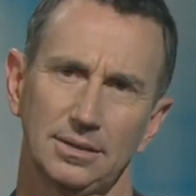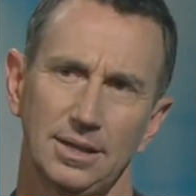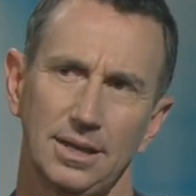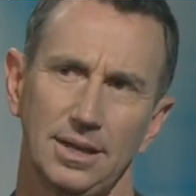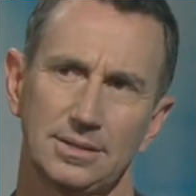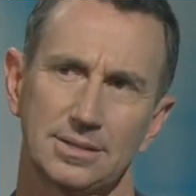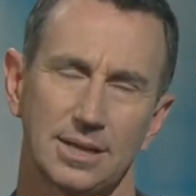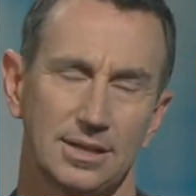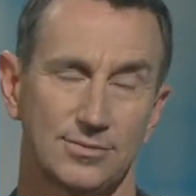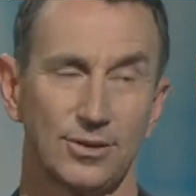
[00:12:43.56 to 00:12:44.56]

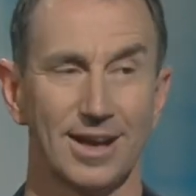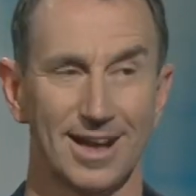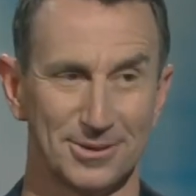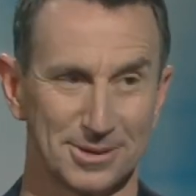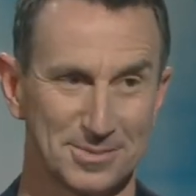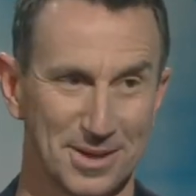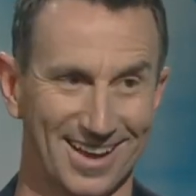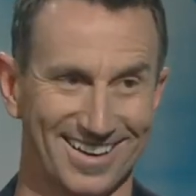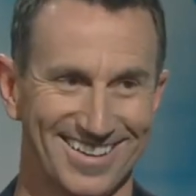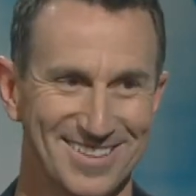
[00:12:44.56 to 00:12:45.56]
it's very hard to
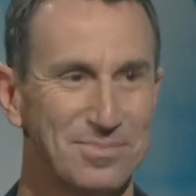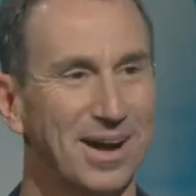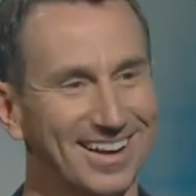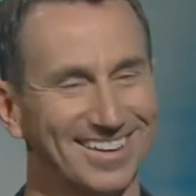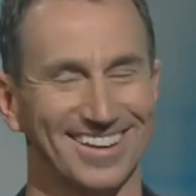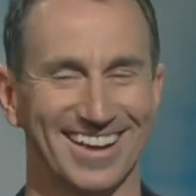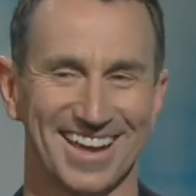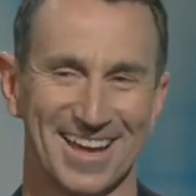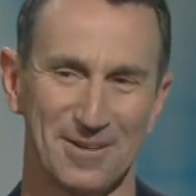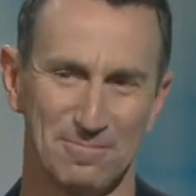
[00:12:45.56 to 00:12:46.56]
explain, but
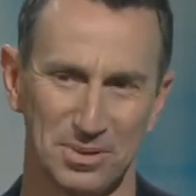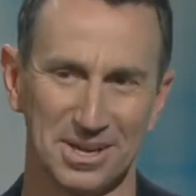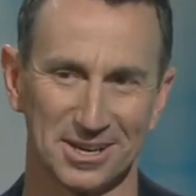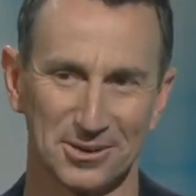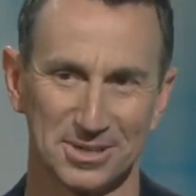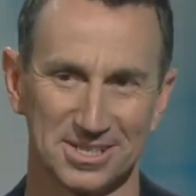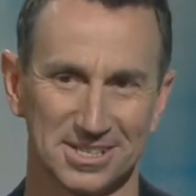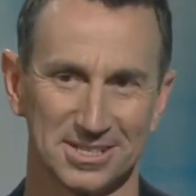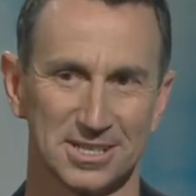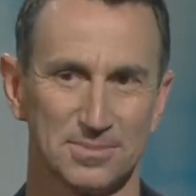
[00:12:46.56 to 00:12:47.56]
being a Christian
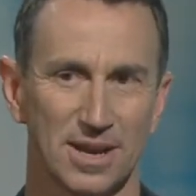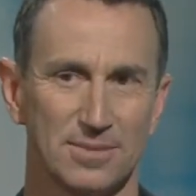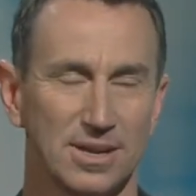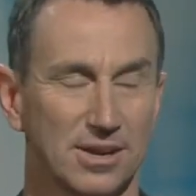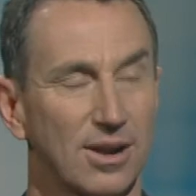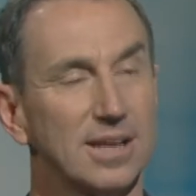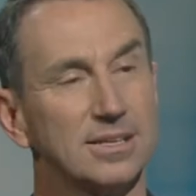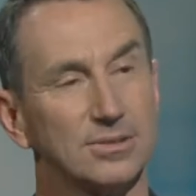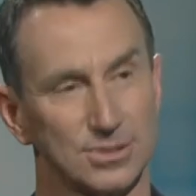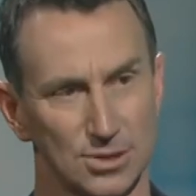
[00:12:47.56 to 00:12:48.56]
has just made me a great
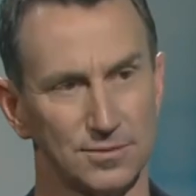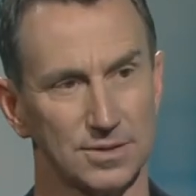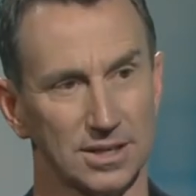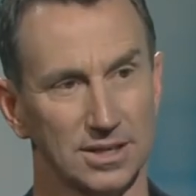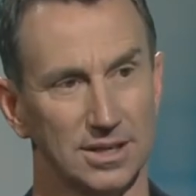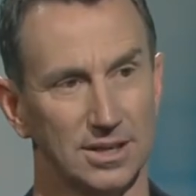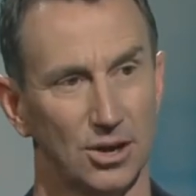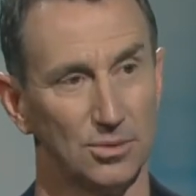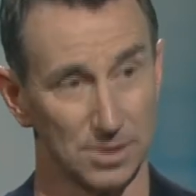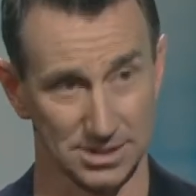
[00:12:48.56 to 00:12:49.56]
deal softer
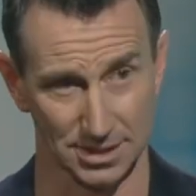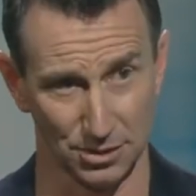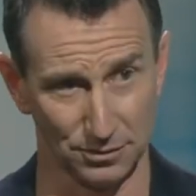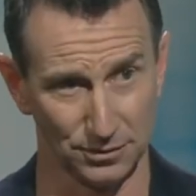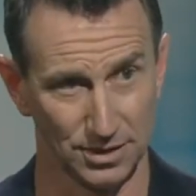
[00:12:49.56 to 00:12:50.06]
on myself.